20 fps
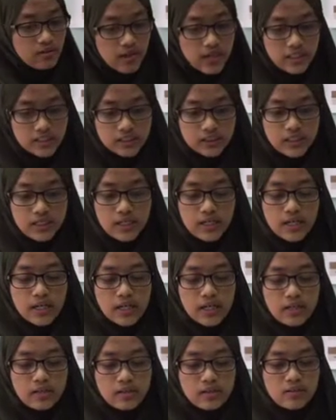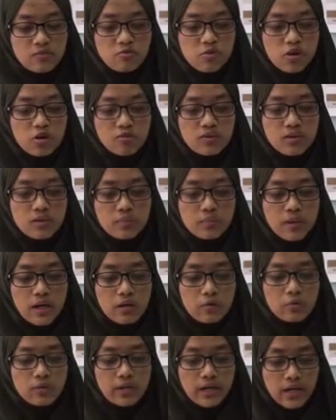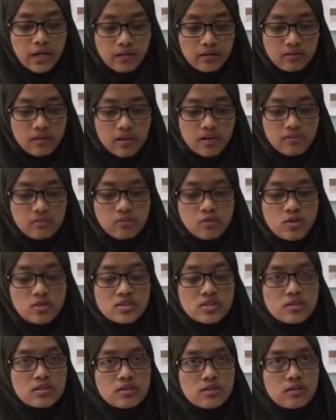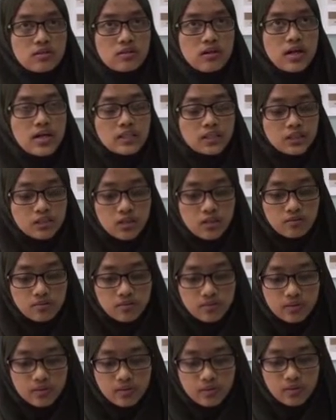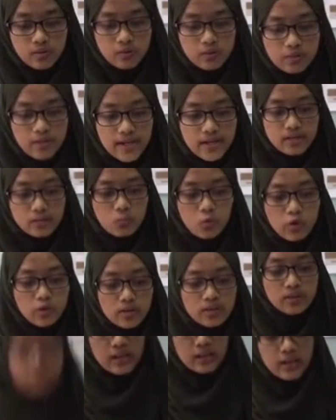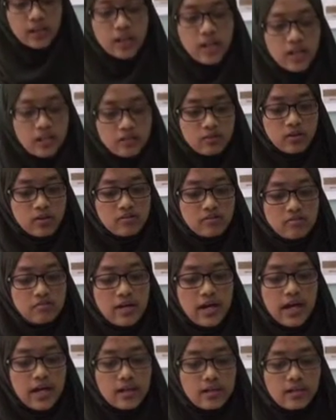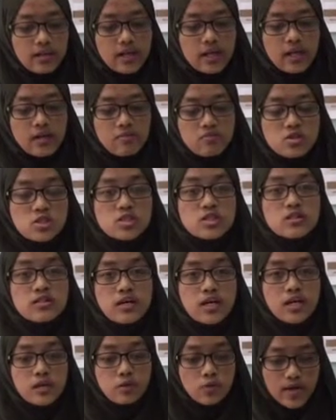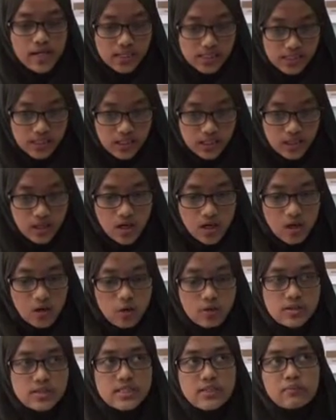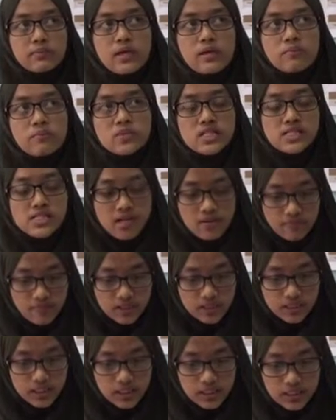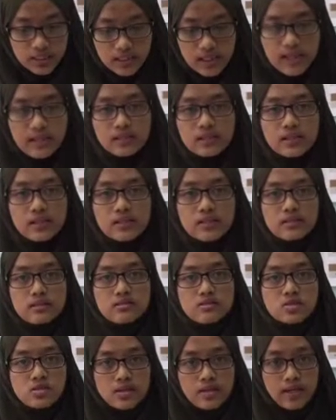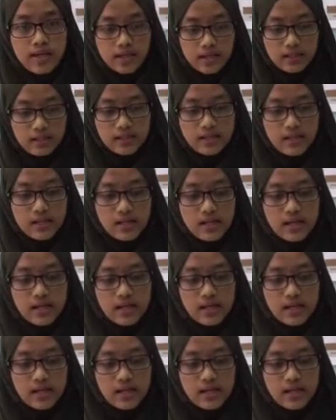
crash involving a powered aircraft was the crash of a Wright Model A aircraft at Virginia, USA on September 17, 1908.